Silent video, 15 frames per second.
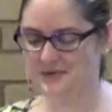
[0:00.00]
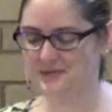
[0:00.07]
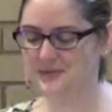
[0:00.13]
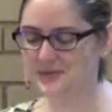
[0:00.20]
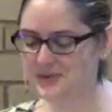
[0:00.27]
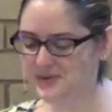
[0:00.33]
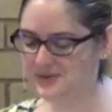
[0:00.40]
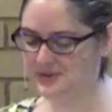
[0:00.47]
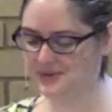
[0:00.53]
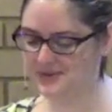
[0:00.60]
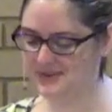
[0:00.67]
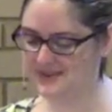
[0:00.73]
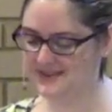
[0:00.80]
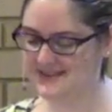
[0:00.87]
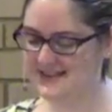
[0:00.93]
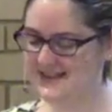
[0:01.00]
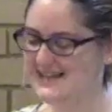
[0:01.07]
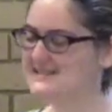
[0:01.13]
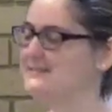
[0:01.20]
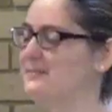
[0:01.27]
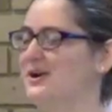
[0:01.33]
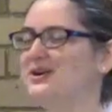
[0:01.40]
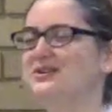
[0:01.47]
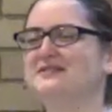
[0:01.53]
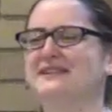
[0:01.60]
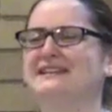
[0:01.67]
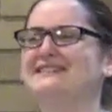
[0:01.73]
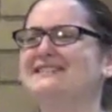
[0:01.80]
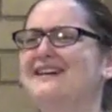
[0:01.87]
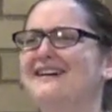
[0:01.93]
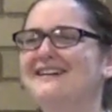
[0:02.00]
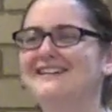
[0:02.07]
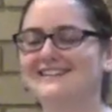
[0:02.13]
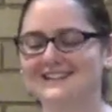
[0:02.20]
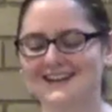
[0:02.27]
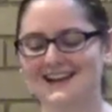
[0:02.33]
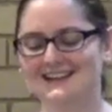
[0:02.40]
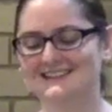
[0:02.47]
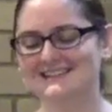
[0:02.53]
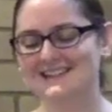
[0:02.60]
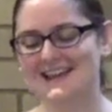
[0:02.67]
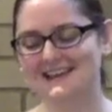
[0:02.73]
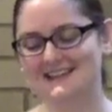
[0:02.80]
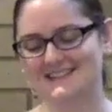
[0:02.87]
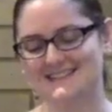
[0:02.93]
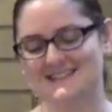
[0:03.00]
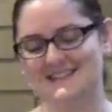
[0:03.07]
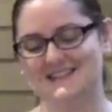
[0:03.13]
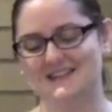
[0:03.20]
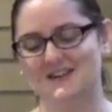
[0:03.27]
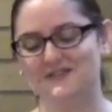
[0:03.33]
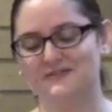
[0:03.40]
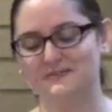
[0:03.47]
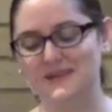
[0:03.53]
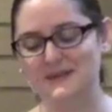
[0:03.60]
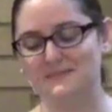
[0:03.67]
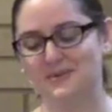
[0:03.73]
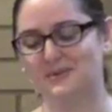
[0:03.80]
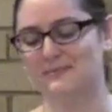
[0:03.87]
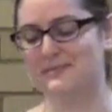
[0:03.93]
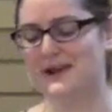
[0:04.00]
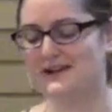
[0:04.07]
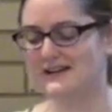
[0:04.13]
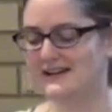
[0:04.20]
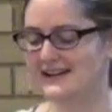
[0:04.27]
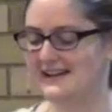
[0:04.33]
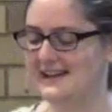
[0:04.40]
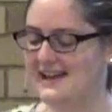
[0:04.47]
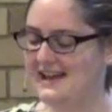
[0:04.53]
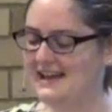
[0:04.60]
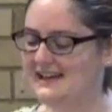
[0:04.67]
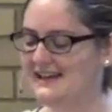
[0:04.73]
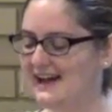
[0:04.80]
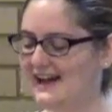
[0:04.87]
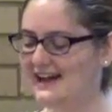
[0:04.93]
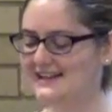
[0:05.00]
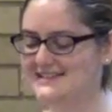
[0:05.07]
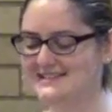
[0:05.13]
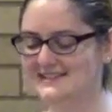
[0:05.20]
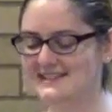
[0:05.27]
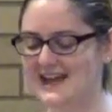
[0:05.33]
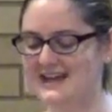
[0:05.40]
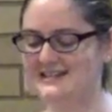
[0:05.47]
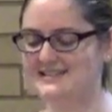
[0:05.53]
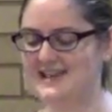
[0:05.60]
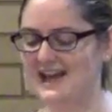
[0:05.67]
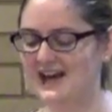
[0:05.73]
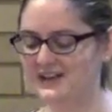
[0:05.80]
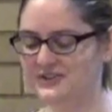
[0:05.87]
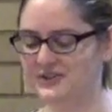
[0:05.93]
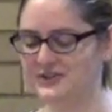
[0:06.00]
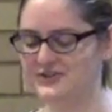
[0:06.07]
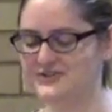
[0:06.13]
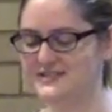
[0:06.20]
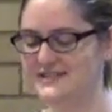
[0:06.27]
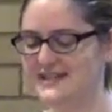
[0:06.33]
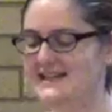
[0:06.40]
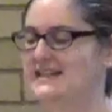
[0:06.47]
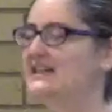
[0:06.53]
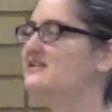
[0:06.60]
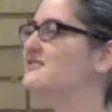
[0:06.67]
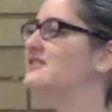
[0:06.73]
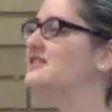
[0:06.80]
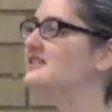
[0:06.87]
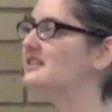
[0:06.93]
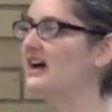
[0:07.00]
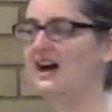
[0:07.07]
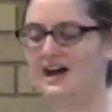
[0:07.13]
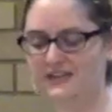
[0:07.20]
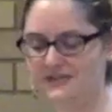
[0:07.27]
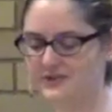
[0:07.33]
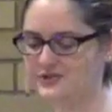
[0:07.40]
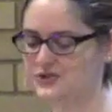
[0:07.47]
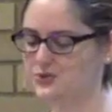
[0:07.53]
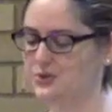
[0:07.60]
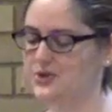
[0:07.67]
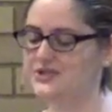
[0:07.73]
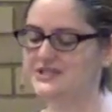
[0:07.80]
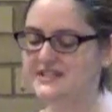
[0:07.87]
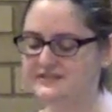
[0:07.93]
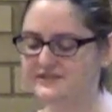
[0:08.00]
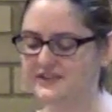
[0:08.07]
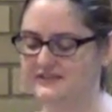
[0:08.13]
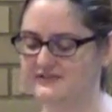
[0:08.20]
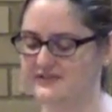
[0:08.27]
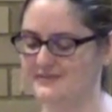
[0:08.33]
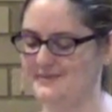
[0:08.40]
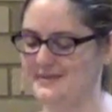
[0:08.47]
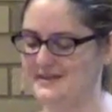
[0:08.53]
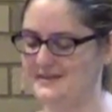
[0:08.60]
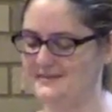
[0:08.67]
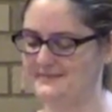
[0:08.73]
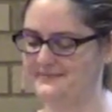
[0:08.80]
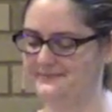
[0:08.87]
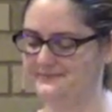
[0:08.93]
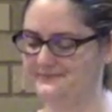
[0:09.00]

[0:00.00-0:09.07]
Ruth is a part of a long legacy of people bearing God's light to others, even others who are different from them.